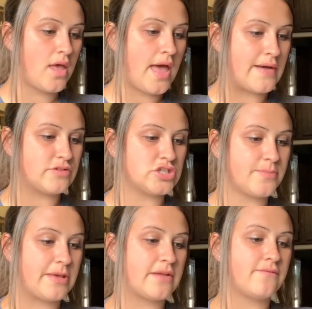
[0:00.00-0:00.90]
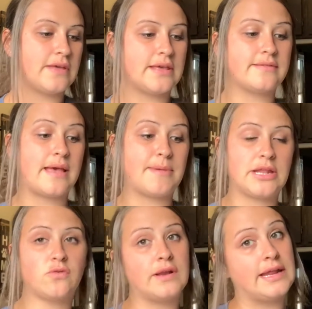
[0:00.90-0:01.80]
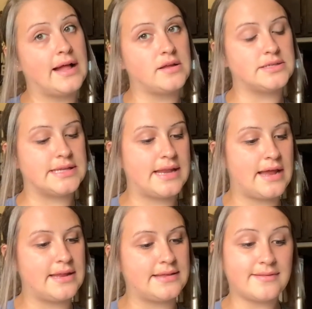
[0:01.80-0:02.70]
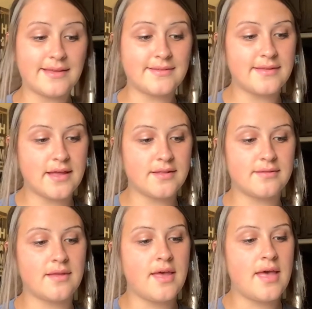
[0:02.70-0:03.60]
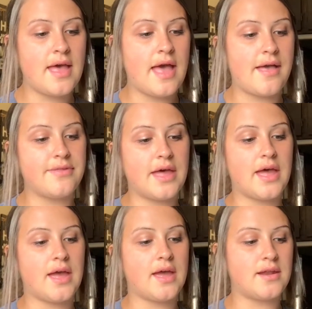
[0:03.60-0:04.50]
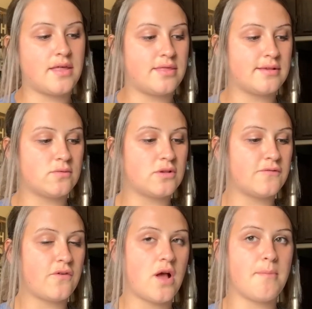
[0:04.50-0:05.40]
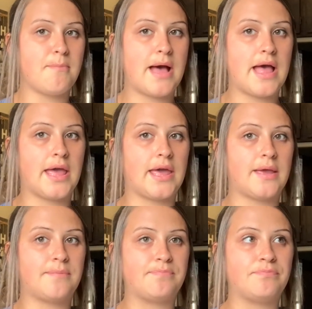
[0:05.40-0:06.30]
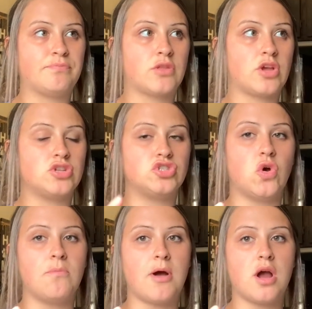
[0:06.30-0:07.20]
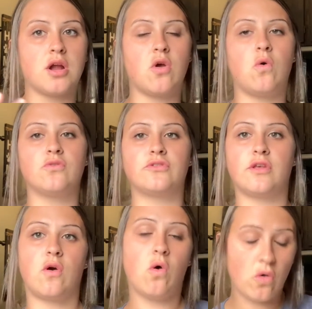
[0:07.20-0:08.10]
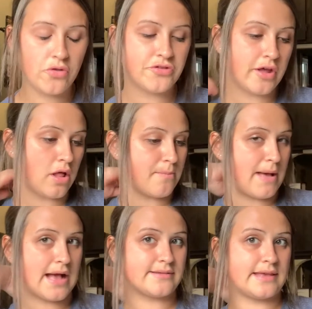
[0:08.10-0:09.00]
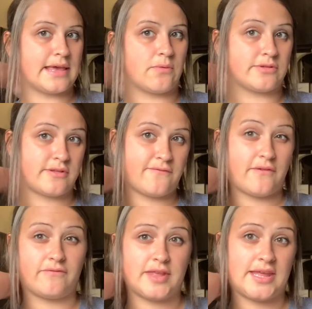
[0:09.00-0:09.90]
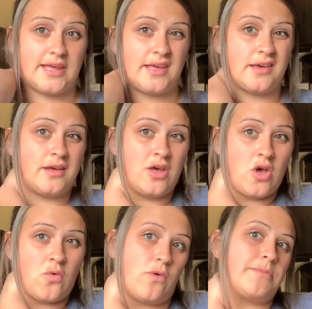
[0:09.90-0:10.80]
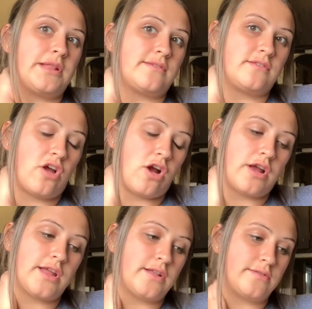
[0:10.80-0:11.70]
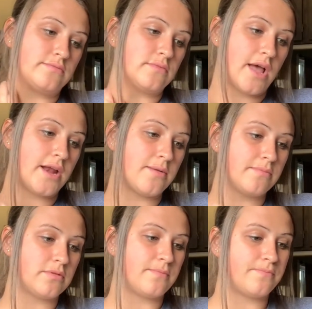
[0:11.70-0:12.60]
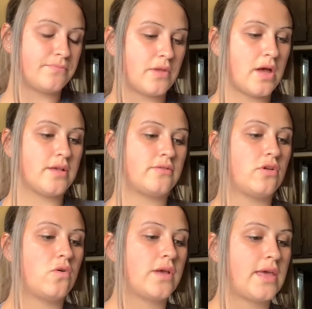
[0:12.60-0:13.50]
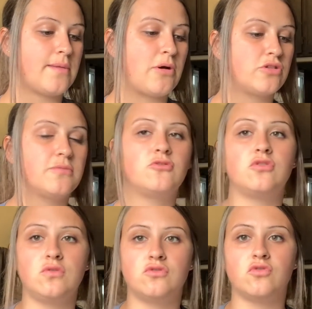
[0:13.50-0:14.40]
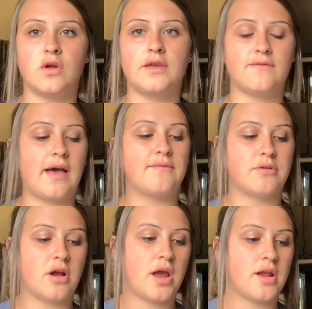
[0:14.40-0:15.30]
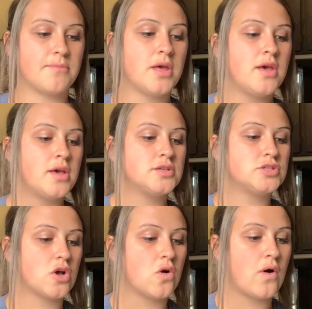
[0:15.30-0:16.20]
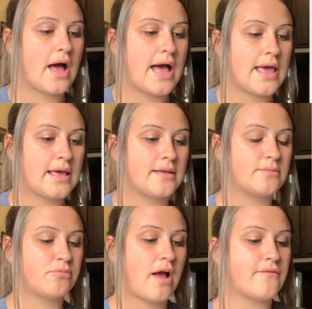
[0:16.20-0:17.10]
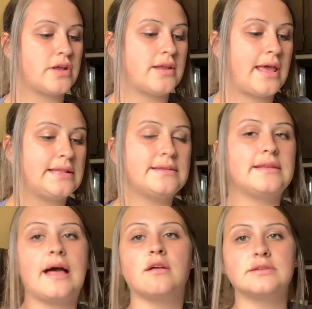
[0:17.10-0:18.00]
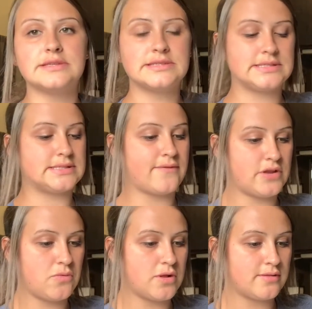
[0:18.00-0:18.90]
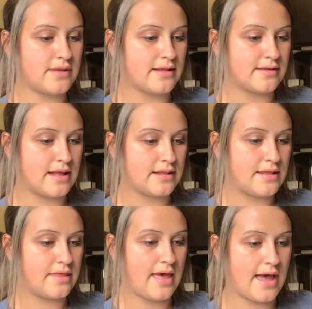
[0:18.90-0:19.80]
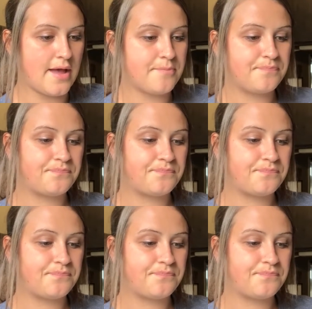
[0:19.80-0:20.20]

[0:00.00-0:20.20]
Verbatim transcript: After shipping and fees, I made twenty dollars and ninety-six cents. And then this was from my Jomar wholesale unboxing. It was the fifty women's Target items. Uh, so it came out to two twenty-five per item. So I profited eighteen dollars and seventy-one cents on that.